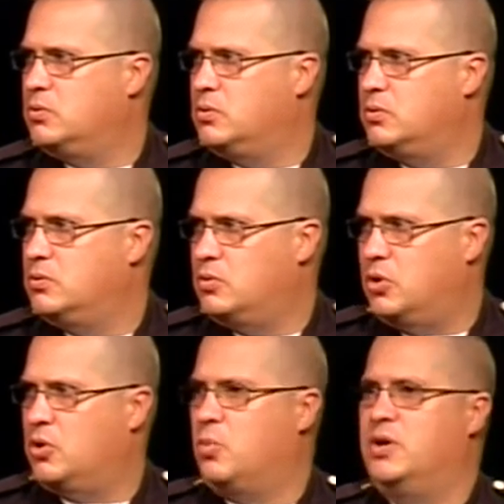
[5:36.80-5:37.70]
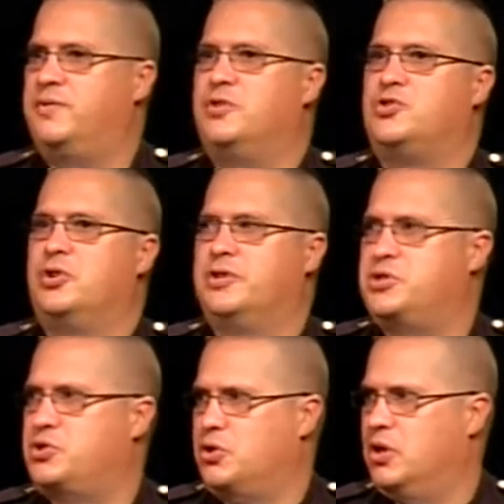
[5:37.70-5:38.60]
Right. Are the ones that generally
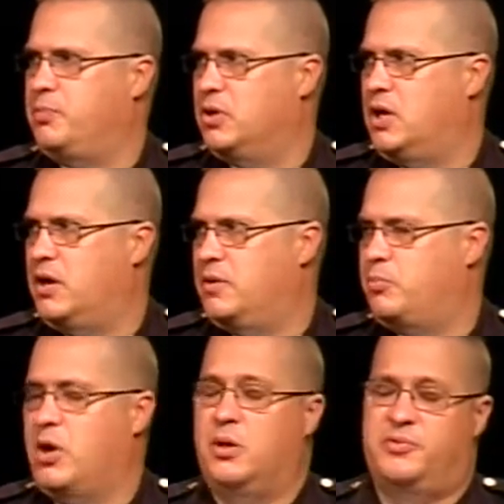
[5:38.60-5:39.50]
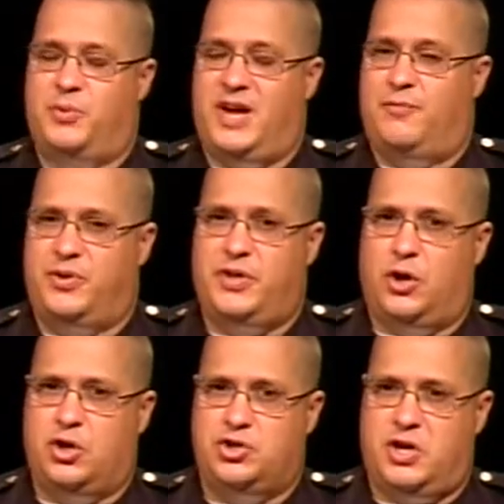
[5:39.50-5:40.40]
stir up a lot of the problems we have within
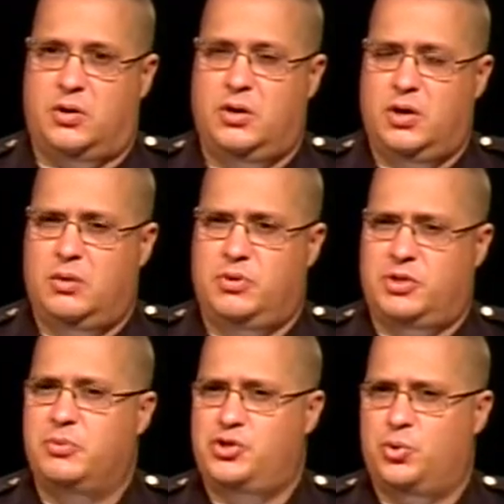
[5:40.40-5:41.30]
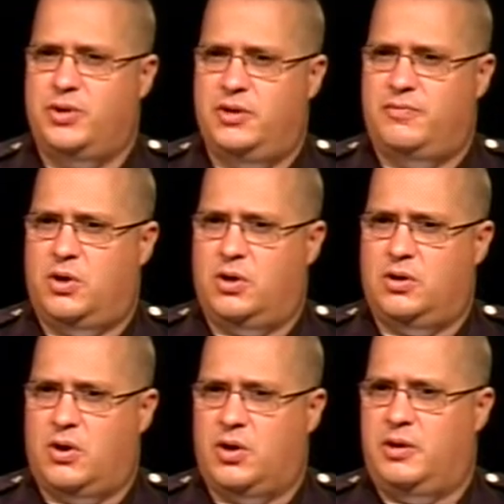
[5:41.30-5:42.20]
our jail. But the majority of
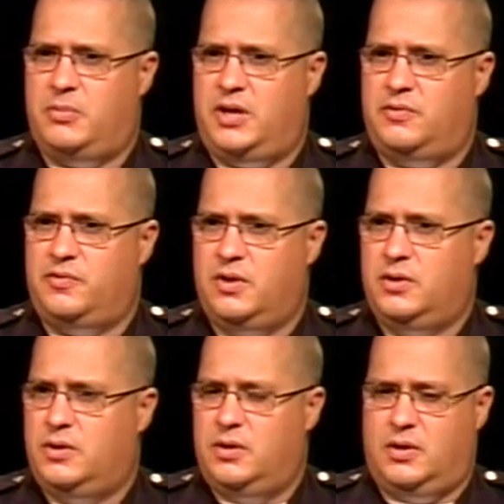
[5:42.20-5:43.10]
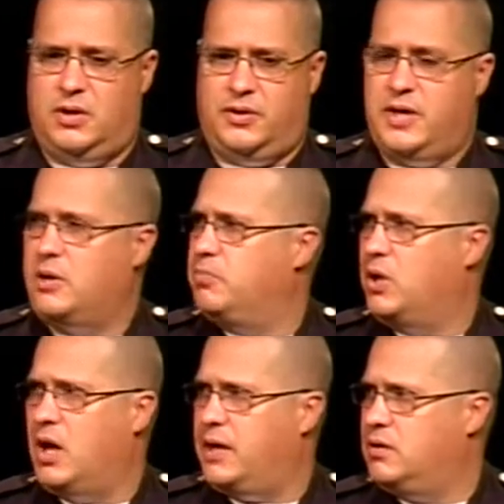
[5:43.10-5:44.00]
our, our inmates, uh, they
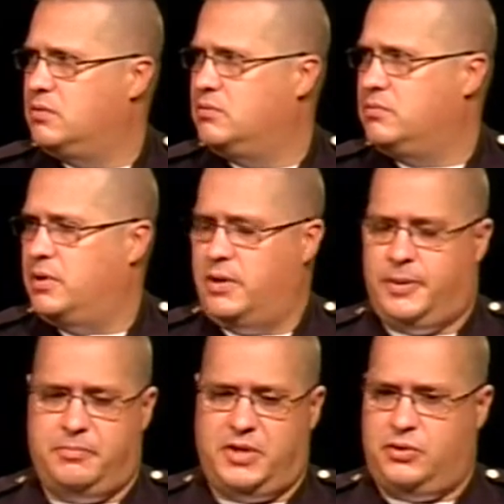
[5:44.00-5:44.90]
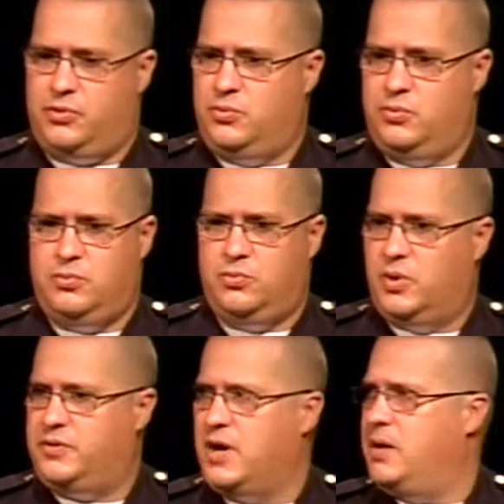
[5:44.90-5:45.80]
comply. Um, they do what
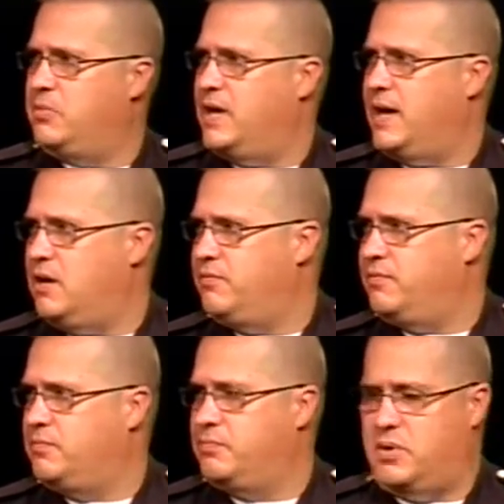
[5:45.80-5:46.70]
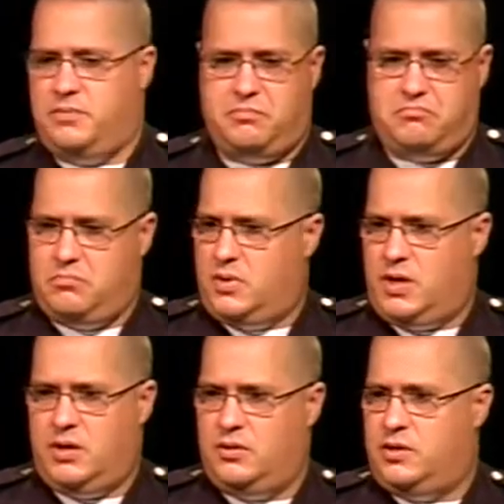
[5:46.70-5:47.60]
time they have,
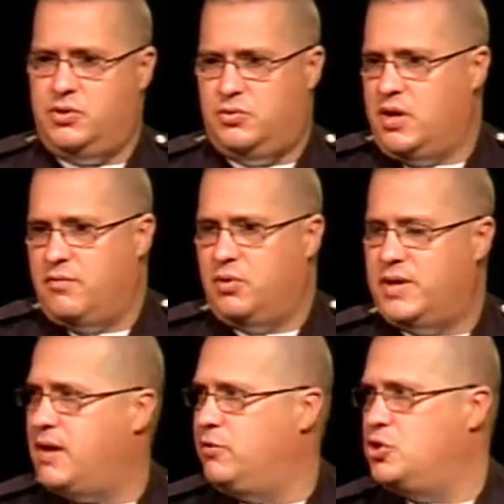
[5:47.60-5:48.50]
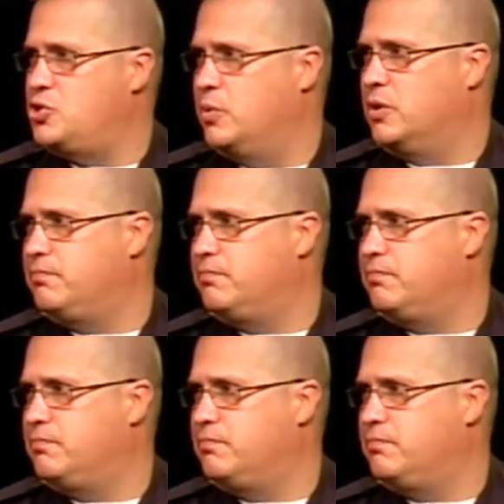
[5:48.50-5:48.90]
and they, you never really have an issue with them.